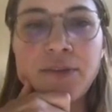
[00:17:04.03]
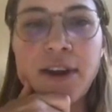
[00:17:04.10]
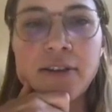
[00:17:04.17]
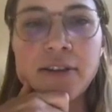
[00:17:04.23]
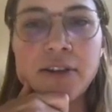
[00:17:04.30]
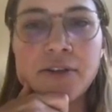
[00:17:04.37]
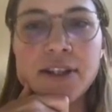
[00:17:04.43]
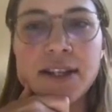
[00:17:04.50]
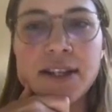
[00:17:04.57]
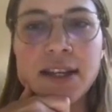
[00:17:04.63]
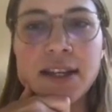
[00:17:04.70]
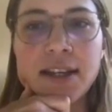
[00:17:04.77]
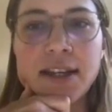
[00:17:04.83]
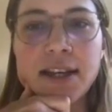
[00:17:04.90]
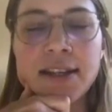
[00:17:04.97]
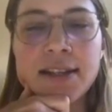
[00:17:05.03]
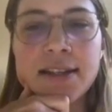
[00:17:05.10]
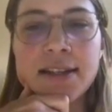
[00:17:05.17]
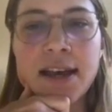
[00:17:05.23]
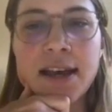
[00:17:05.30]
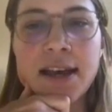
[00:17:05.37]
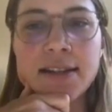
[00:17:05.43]
we found interesting
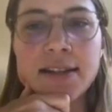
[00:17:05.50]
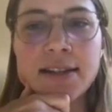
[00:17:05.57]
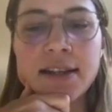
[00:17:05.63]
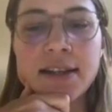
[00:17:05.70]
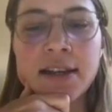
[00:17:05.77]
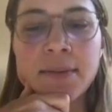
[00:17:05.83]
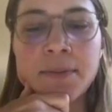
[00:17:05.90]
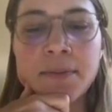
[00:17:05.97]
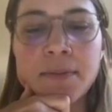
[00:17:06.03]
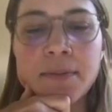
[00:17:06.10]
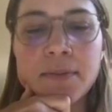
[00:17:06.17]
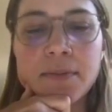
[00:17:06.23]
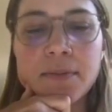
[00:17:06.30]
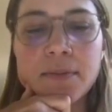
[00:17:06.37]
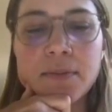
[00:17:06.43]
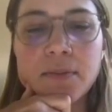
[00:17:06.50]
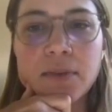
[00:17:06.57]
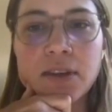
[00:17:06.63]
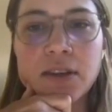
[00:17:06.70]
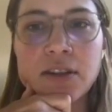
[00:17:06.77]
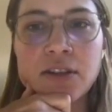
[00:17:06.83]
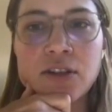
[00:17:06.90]
is that
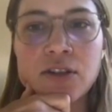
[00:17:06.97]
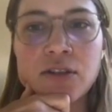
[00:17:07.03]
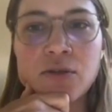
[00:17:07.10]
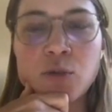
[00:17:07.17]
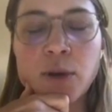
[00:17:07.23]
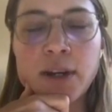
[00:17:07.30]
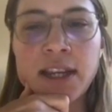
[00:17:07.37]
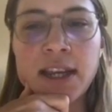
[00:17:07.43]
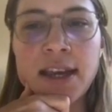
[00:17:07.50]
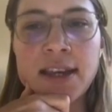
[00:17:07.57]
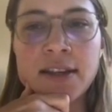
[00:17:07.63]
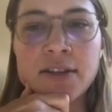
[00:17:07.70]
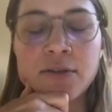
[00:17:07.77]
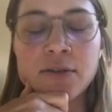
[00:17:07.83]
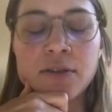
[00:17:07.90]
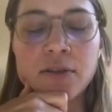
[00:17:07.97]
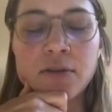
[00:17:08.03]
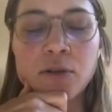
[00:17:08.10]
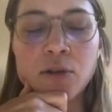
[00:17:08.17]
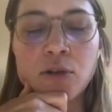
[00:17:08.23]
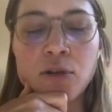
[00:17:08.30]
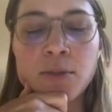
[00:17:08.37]
28
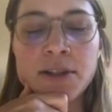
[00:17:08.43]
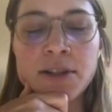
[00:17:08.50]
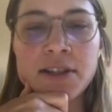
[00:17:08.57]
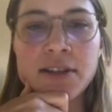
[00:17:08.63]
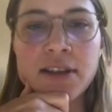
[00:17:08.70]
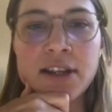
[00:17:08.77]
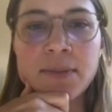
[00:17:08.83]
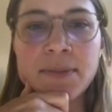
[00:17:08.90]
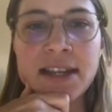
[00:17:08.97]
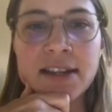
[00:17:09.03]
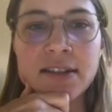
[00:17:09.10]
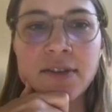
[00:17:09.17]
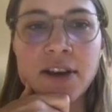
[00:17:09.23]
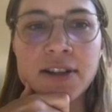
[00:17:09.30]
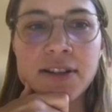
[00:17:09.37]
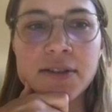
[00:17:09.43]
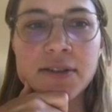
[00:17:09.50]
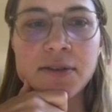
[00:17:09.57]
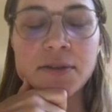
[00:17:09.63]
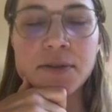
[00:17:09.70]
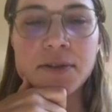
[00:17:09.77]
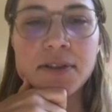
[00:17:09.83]
or almost 30% of
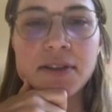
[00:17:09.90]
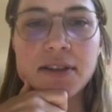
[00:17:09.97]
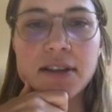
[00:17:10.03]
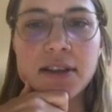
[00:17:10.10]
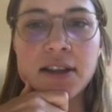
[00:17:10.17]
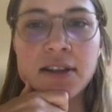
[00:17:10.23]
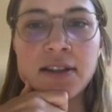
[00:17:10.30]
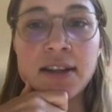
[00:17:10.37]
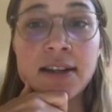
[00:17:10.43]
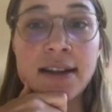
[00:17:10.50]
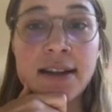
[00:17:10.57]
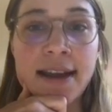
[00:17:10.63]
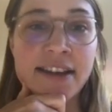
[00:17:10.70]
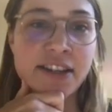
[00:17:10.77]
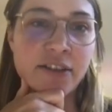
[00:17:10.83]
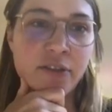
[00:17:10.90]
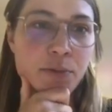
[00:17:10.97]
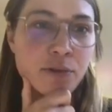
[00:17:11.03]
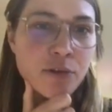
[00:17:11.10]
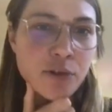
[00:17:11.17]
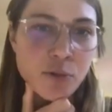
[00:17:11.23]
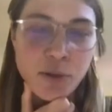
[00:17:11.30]
articles didn't actually
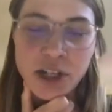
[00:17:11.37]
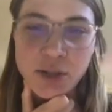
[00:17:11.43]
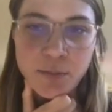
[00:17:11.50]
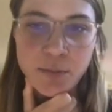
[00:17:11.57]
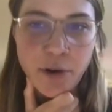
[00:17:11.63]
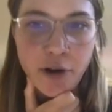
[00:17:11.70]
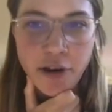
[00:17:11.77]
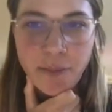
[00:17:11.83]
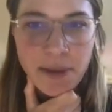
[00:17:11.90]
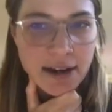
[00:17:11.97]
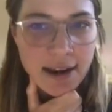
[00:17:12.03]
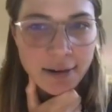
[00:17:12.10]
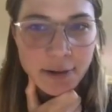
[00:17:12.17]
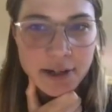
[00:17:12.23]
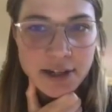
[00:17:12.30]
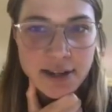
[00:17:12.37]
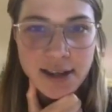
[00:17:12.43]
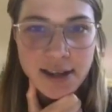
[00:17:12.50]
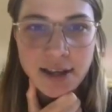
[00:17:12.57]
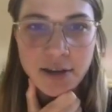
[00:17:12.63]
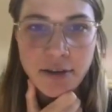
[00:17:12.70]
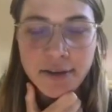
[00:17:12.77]
report which programming language they
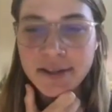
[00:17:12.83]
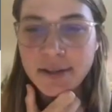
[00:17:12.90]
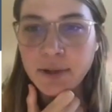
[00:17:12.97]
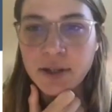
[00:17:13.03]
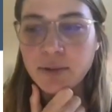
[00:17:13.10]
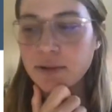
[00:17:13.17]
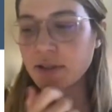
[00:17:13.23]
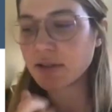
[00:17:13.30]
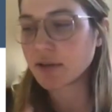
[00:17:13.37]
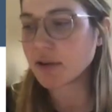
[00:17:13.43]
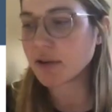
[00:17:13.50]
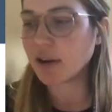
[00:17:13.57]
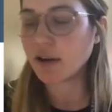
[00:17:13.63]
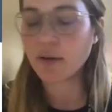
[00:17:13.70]
used, which was